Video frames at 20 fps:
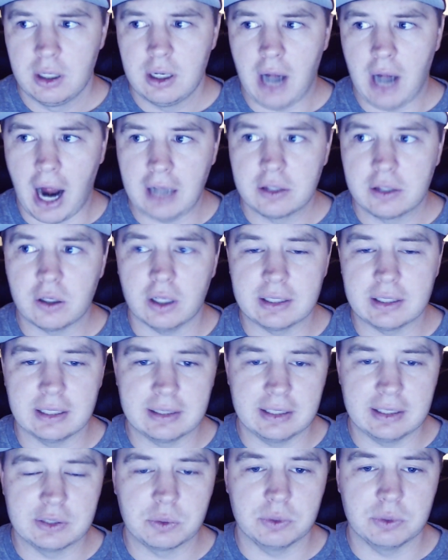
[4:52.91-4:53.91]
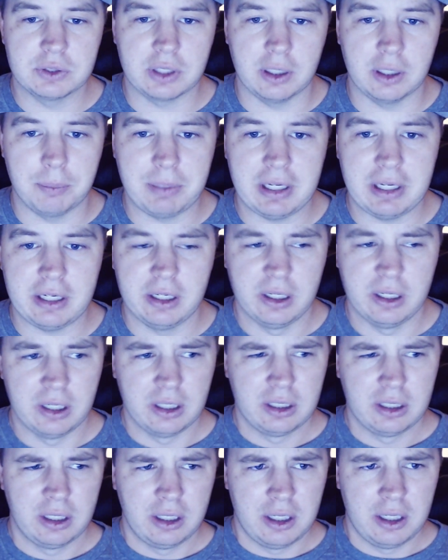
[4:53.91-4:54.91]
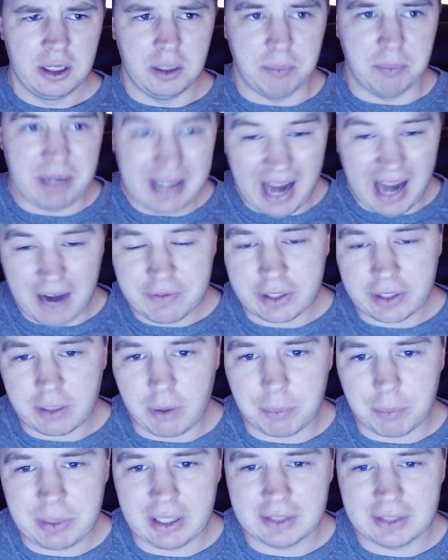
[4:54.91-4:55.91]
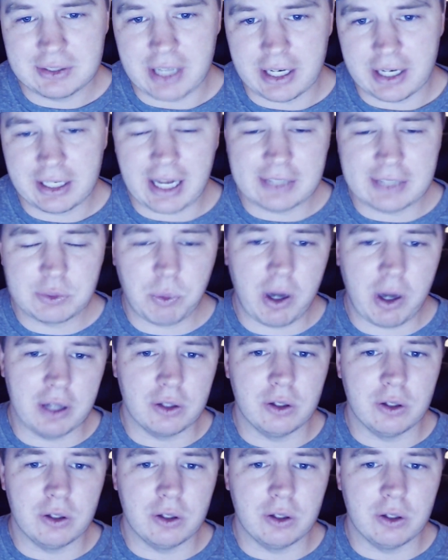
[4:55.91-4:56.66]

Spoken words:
I thought that this was going to be me having to come up here and say, guess what?